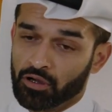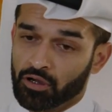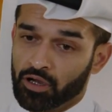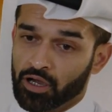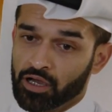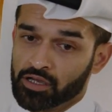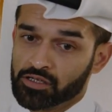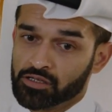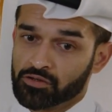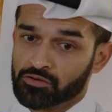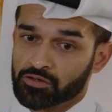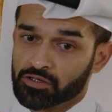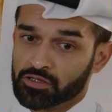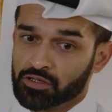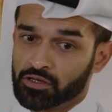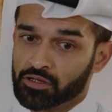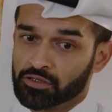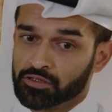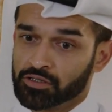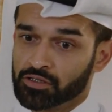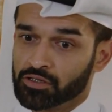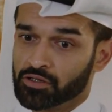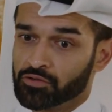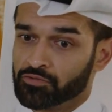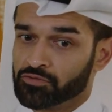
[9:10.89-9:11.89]
as a
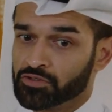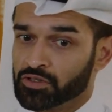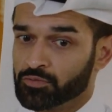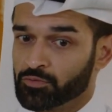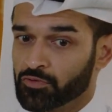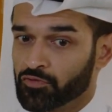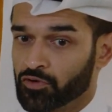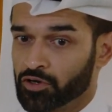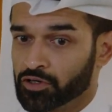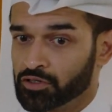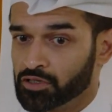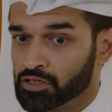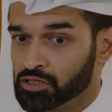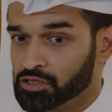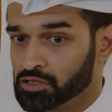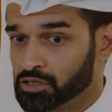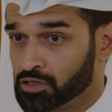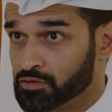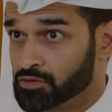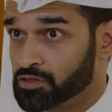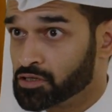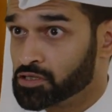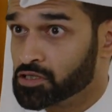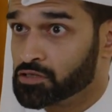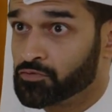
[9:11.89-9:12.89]
result of some of our
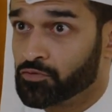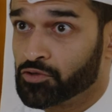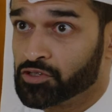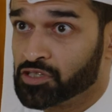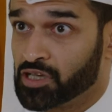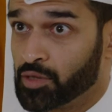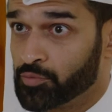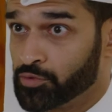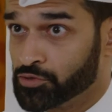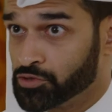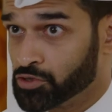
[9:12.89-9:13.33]
initiatives, such as, for example,